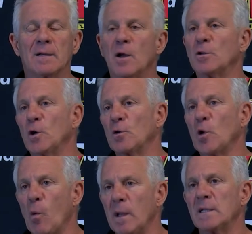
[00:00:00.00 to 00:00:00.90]
Coach Oak
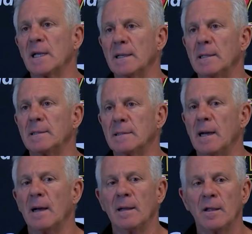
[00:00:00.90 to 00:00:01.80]
told me, he said that
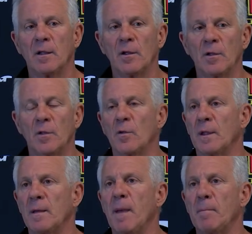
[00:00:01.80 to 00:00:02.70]

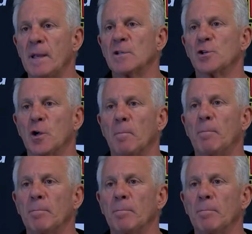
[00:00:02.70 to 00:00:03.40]
he may be as good a